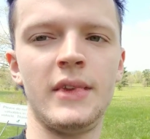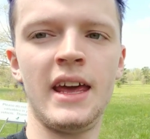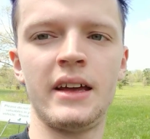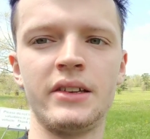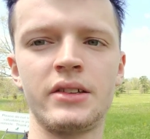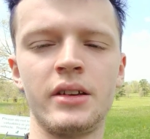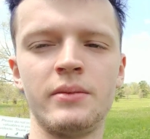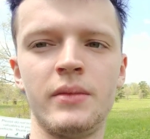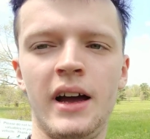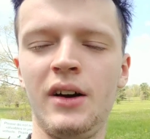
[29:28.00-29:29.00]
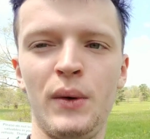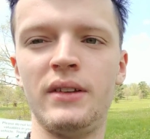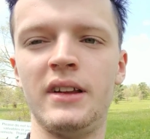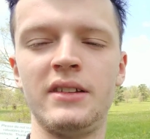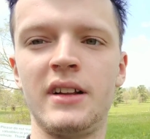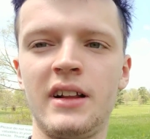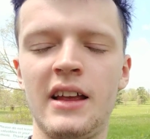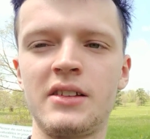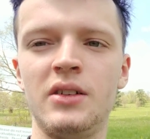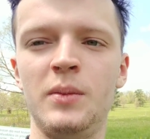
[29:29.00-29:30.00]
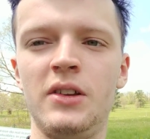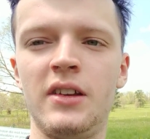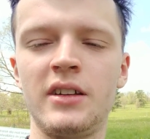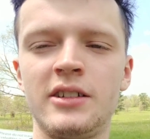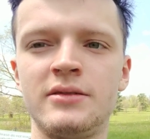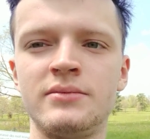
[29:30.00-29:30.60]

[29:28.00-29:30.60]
yes, I always listen to classical music.